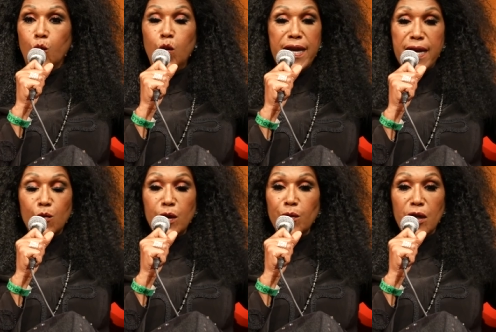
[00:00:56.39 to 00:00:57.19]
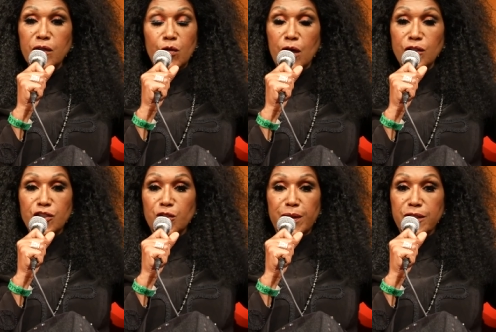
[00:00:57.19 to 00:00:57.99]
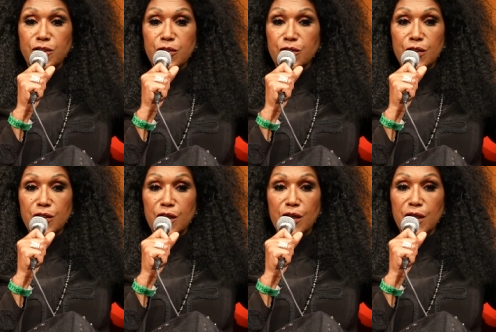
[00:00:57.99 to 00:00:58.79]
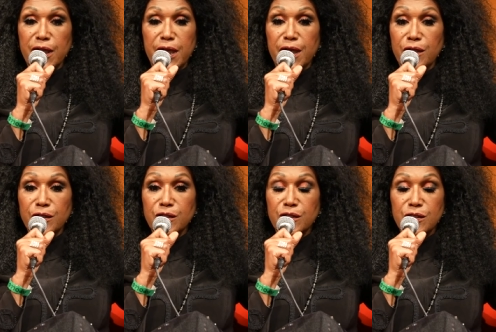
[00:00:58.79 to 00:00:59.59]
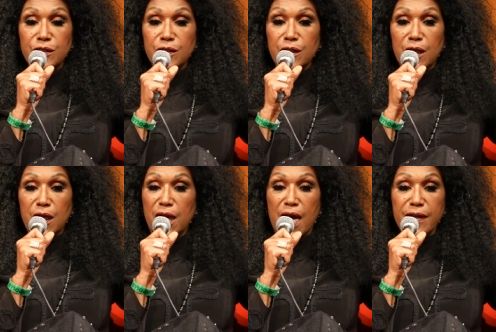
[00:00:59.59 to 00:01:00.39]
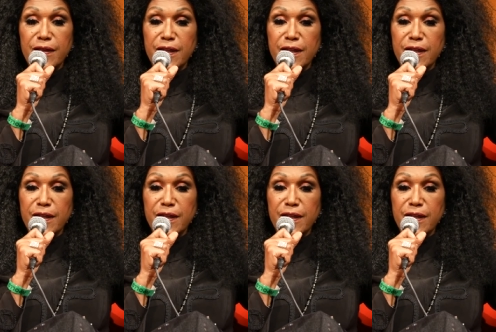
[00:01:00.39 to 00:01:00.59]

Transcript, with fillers: We, had, we were on the road so much during the early years, a lot of